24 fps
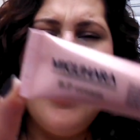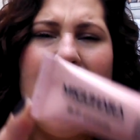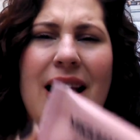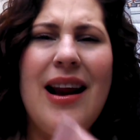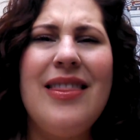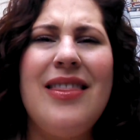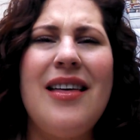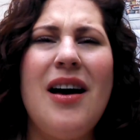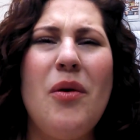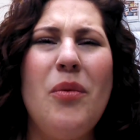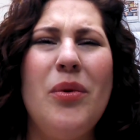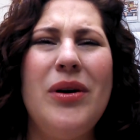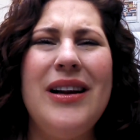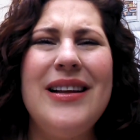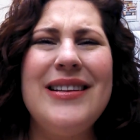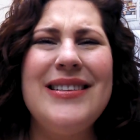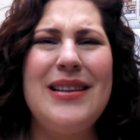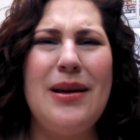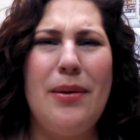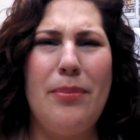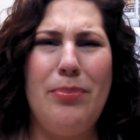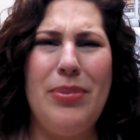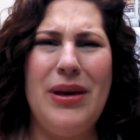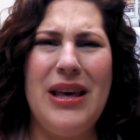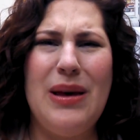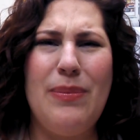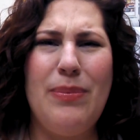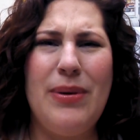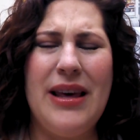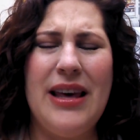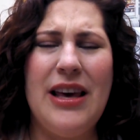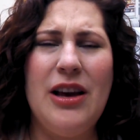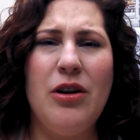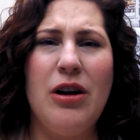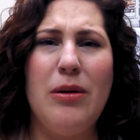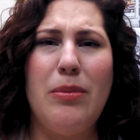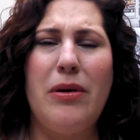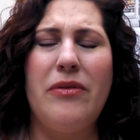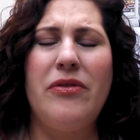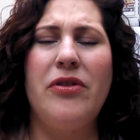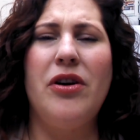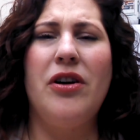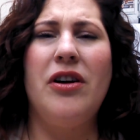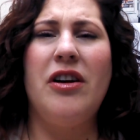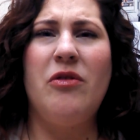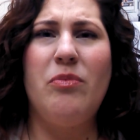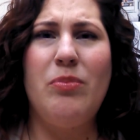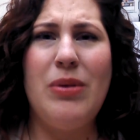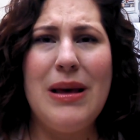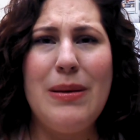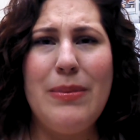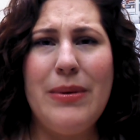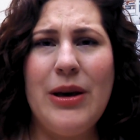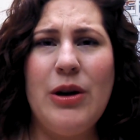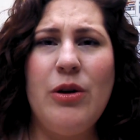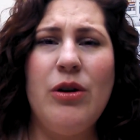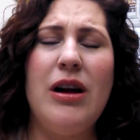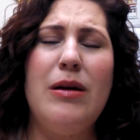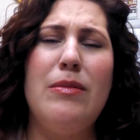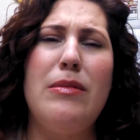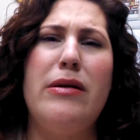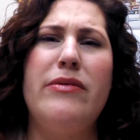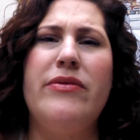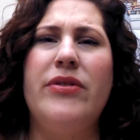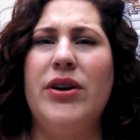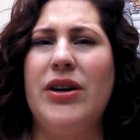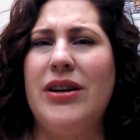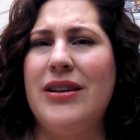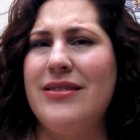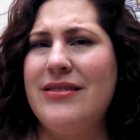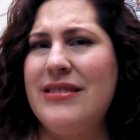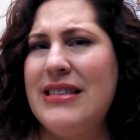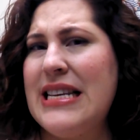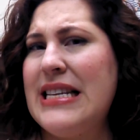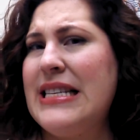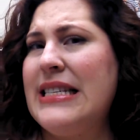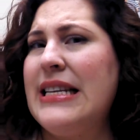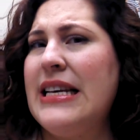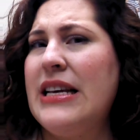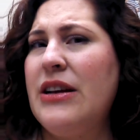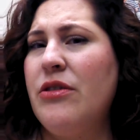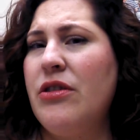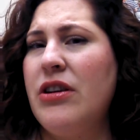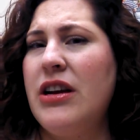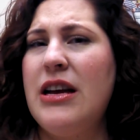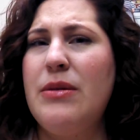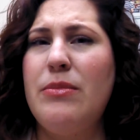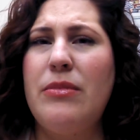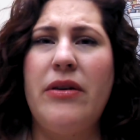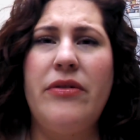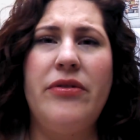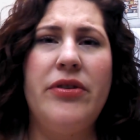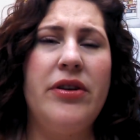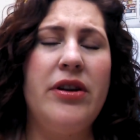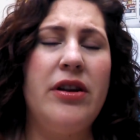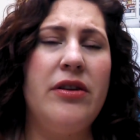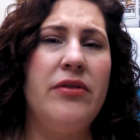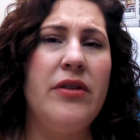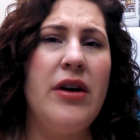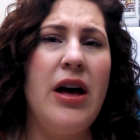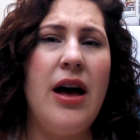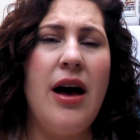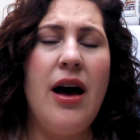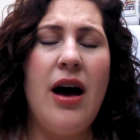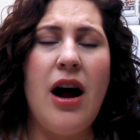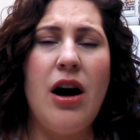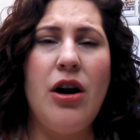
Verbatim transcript: And I thought, what is a B P cream? I've heard of B B cream, I've heard of C C cream, I've heard of,